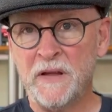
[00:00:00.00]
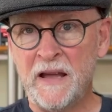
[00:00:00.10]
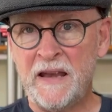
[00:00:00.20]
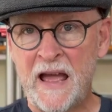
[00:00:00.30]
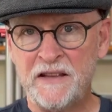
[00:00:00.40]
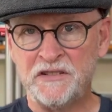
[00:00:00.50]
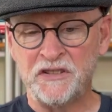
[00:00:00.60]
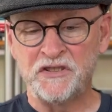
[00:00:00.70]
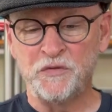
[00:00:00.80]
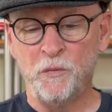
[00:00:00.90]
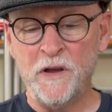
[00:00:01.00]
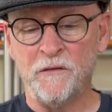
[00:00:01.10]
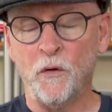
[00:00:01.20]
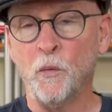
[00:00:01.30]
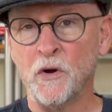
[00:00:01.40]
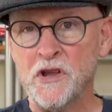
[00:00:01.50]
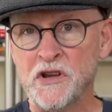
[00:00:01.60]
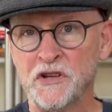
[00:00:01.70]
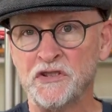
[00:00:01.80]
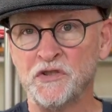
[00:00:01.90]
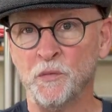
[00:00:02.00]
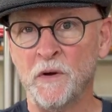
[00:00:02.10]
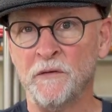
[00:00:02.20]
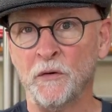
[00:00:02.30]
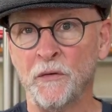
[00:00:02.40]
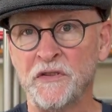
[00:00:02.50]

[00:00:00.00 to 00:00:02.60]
it has a swivel where you could swivel